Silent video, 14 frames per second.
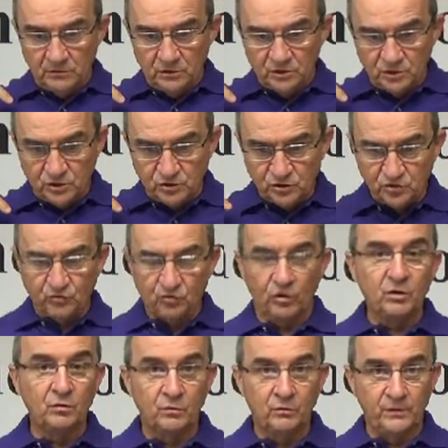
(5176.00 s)
just the
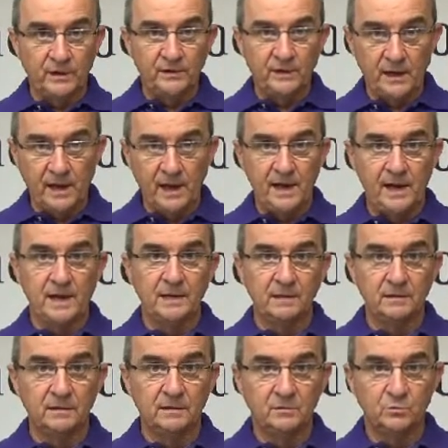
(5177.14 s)
struggle that they
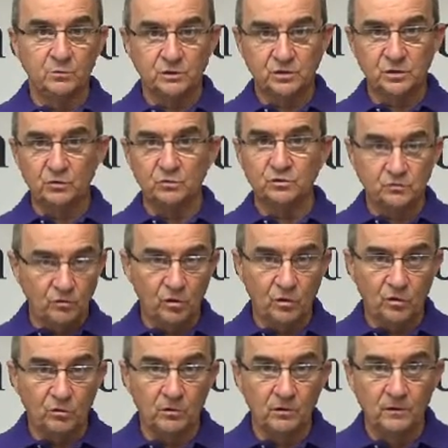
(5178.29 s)
had was so
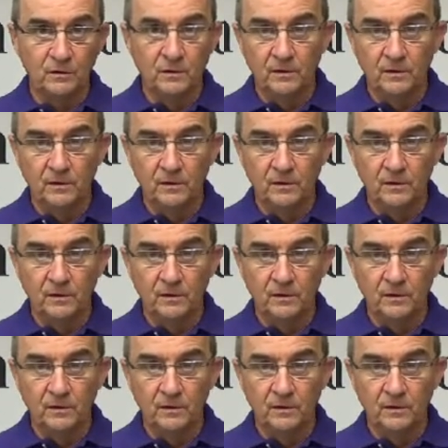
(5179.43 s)
strong